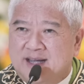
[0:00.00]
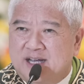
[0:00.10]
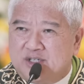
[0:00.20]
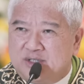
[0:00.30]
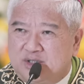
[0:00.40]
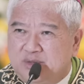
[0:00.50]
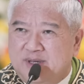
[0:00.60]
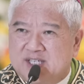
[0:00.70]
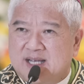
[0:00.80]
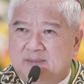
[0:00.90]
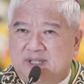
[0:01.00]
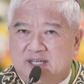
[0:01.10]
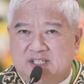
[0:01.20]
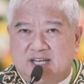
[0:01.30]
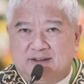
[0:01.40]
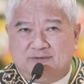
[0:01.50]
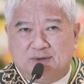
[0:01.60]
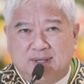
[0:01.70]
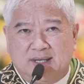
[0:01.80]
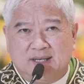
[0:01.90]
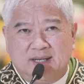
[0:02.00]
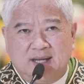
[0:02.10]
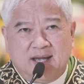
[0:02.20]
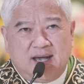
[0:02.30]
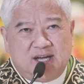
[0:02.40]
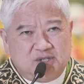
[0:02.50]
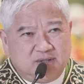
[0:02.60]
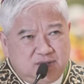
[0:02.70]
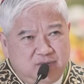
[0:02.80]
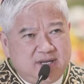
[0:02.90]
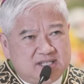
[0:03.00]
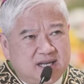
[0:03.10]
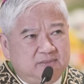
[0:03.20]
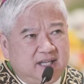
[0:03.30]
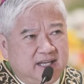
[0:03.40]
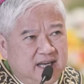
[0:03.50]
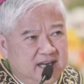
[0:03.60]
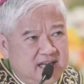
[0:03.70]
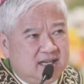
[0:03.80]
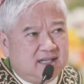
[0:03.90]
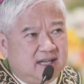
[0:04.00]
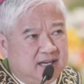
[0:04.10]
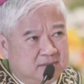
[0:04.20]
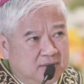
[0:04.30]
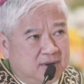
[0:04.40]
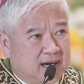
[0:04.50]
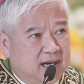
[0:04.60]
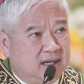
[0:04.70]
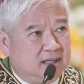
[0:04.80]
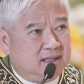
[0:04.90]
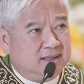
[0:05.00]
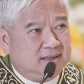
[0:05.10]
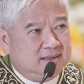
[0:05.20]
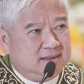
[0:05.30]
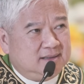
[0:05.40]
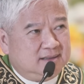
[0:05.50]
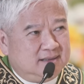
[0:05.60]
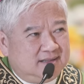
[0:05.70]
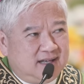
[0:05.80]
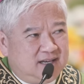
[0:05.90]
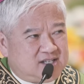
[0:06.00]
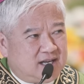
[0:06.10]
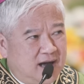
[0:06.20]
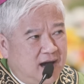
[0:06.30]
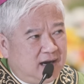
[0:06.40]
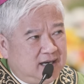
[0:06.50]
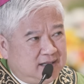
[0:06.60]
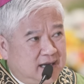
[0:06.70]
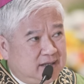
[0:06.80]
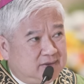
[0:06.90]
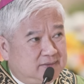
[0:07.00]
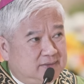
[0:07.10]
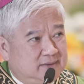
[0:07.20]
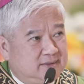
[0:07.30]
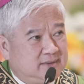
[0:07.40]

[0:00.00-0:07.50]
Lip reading: as you're doing something sinful, as you're doing something illegal and immoral, that is an ugly death.